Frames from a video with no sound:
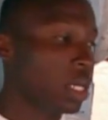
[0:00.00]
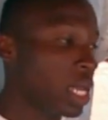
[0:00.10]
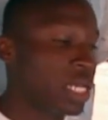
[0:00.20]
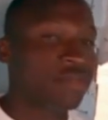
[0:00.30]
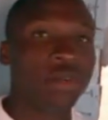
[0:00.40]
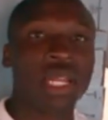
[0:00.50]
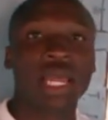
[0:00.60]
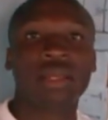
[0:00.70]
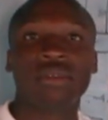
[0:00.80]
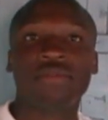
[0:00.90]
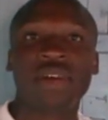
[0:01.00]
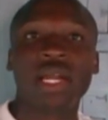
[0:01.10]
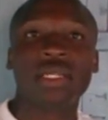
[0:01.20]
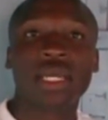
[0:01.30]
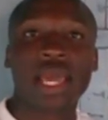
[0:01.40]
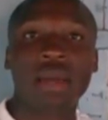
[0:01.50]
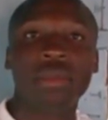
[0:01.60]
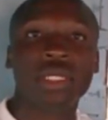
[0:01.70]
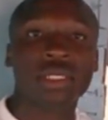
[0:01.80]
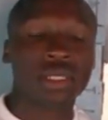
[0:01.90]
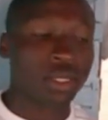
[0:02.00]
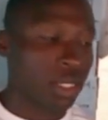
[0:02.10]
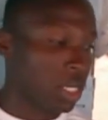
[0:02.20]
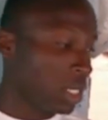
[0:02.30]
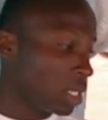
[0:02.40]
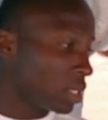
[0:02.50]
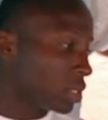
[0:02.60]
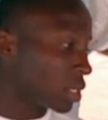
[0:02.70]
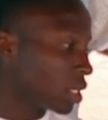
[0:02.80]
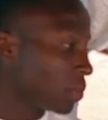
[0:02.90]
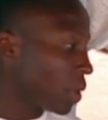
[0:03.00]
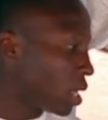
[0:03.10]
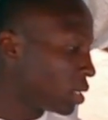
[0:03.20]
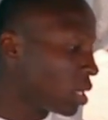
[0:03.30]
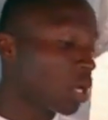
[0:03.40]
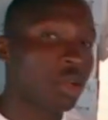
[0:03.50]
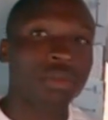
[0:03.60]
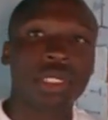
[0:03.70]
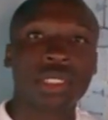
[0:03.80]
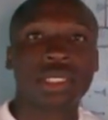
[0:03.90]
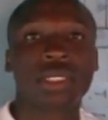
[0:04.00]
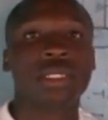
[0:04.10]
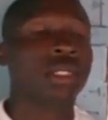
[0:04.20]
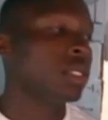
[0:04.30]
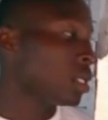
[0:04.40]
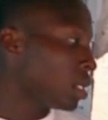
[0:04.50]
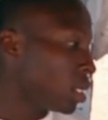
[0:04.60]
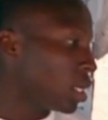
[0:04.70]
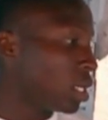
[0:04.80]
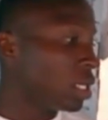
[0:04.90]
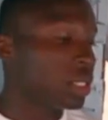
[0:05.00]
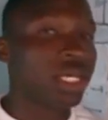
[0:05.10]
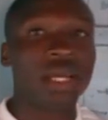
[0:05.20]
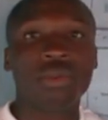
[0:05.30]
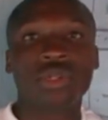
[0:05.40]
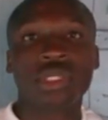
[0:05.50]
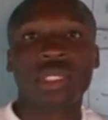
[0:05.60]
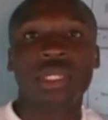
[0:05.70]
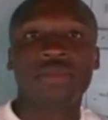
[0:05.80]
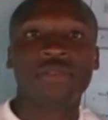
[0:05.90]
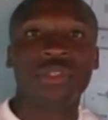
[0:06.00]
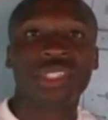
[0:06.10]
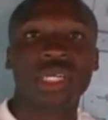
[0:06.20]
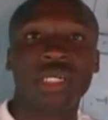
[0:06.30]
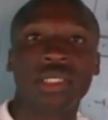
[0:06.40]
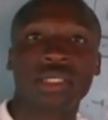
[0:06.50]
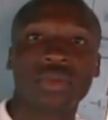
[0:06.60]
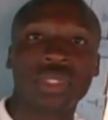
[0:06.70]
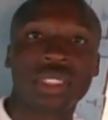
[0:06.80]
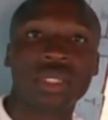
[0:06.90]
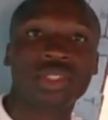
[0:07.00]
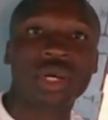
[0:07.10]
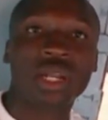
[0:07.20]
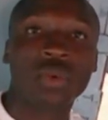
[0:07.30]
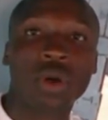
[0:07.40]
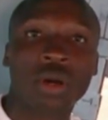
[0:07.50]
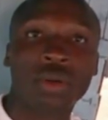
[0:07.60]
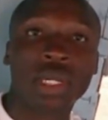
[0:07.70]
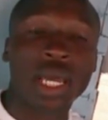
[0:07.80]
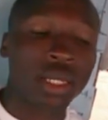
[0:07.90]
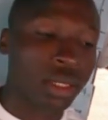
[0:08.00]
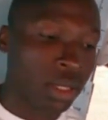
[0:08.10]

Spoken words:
as for like a filing cabinet to keep our documents, tables, and a few chairs. We're still trying to work on that.